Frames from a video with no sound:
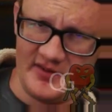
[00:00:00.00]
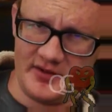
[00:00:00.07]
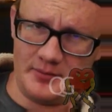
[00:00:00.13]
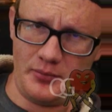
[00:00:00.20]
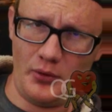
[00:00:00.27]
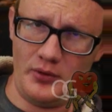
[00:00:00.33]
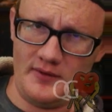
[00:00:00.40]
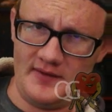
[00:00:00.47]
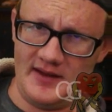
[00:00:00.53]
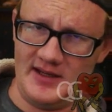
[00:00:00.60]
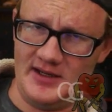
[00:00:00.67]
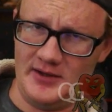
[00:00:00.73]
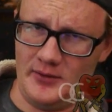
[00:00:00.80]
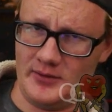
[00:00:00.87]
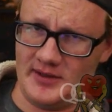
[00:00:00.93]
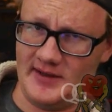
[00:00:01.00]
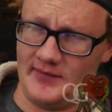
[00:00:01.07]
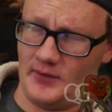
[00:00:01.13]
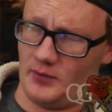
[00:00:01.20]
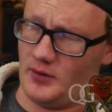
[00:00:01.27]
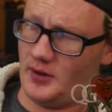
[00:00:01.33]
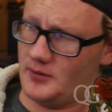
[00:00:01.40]
is important that you don't get
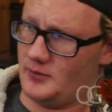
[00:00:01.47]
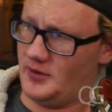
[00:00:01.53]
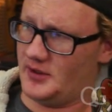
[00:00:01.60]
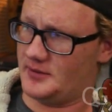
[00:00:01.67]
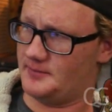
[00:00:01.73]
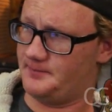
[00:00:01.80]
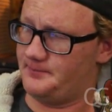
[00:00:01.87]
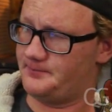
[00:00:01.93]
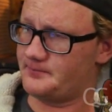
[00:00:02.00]
the wrong one.